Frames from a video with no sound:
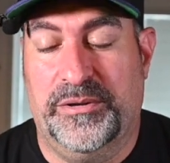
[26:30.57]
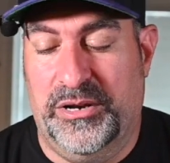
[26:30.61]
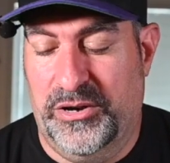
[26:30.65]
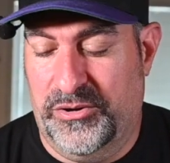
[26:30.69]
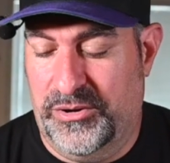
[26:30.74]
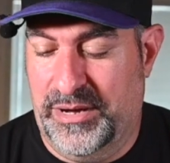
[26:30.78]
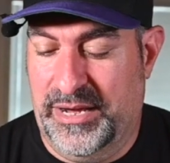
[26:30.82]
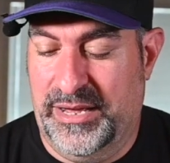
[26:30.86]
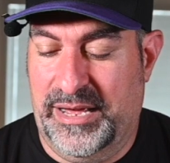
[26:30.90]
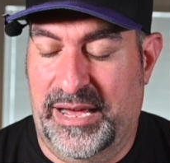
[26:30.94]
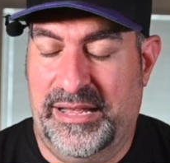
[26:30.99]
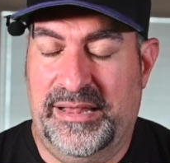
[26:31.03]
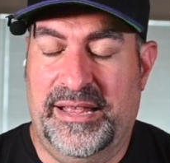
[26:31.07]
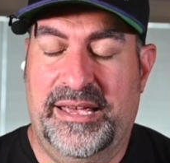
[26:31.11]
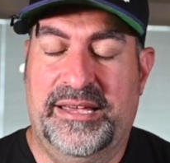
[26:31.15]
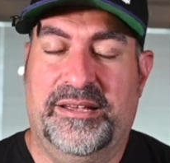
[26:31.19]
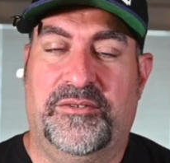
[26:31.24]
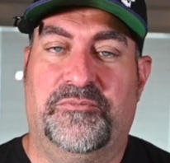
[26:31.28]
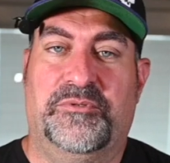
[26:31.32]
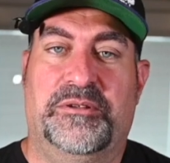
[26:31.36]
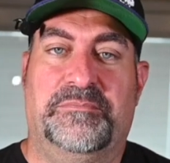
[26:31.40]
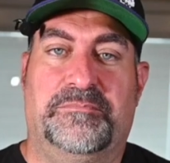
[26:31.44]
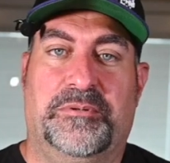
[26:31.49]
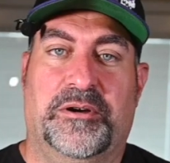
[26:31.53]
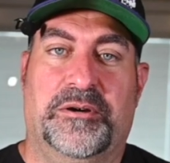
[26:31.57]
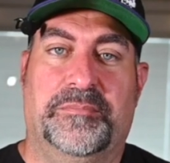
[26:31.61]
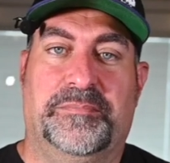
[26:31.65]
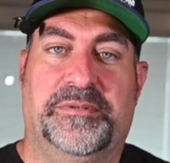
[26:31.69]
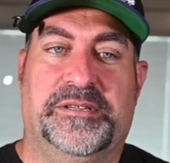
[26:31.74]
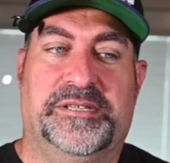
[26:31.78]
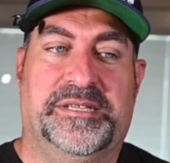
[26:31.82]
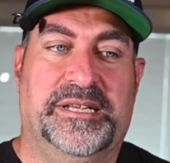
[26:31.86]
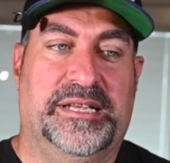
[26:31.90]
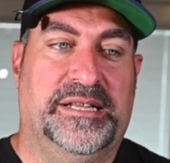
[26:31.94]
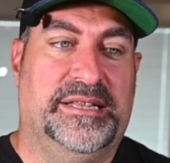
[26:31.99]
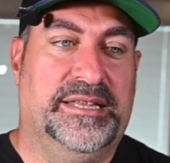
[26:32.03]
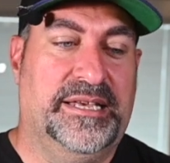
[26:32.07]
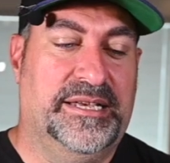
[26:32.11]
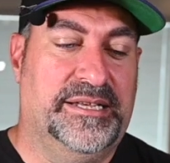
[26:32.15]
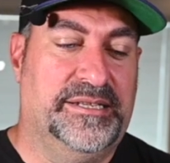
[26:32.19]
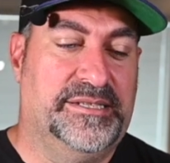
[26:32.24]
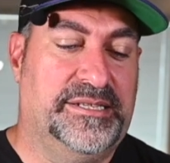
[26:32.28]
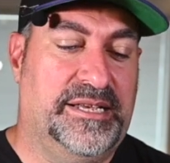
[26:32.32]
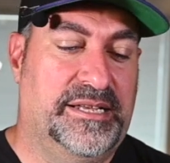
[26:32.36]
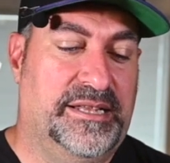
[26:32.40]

You know, I, I like repurposing things.